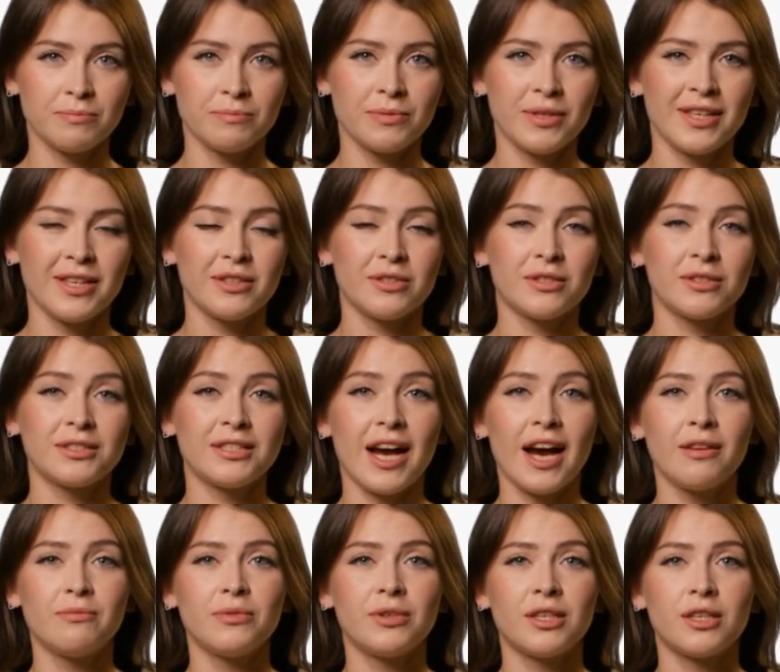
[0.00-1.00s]
It includes
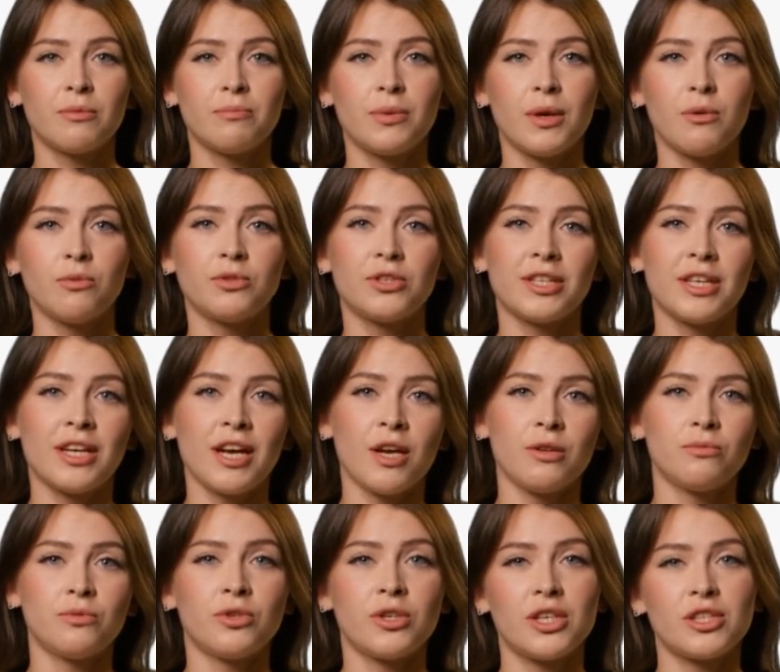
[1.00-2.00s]
every component and
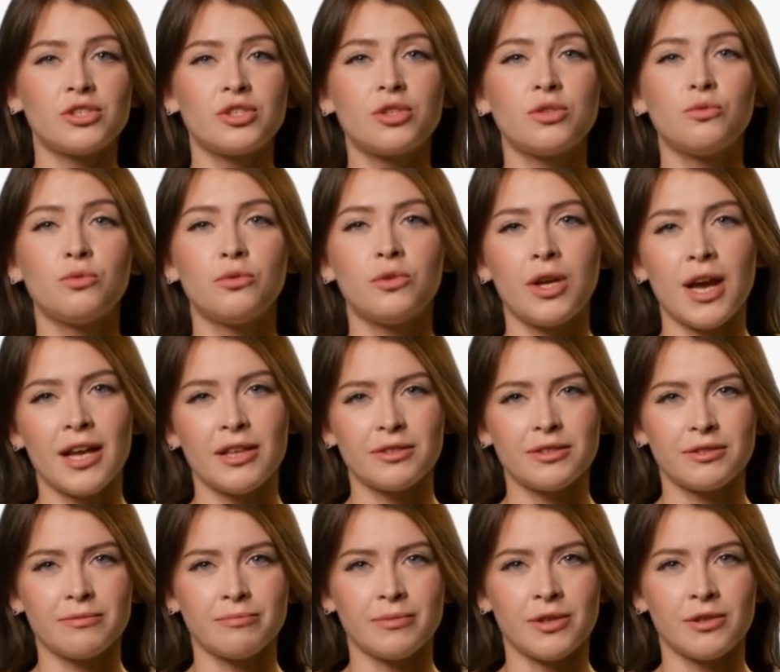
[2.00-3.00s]
operation required
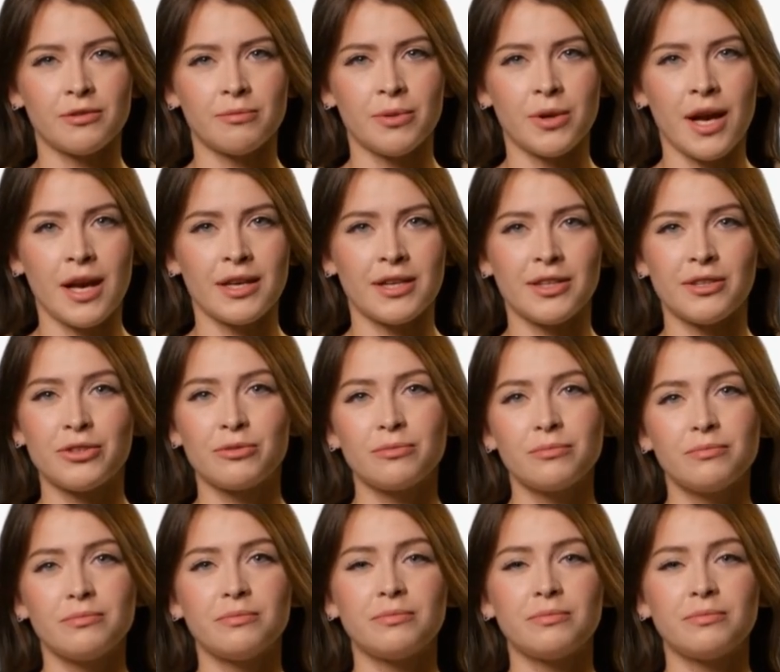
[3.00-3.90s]
to build a product.